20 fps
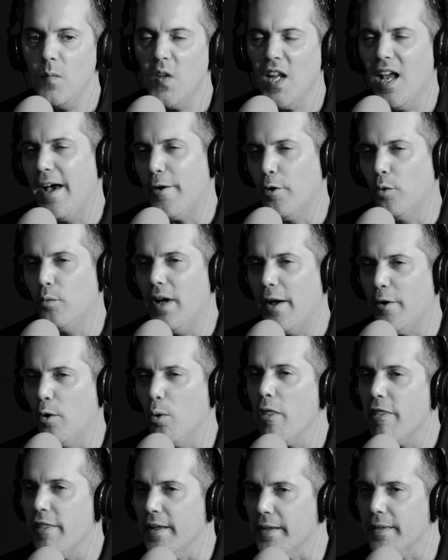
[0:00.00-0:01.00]
I don't
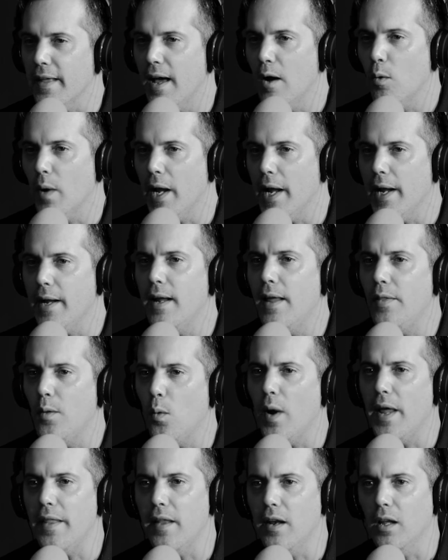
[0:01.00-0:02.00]
think that way in the
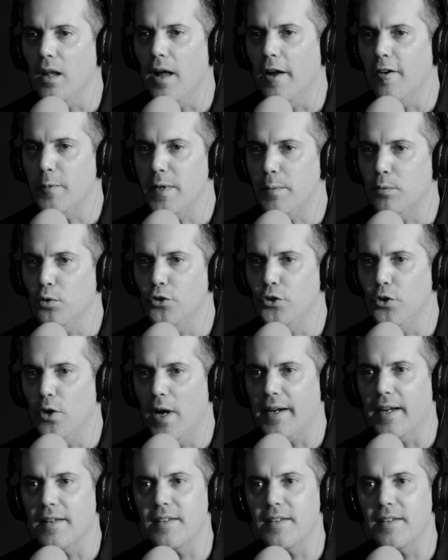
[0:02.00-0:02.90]
way that a lot of people do. I guess,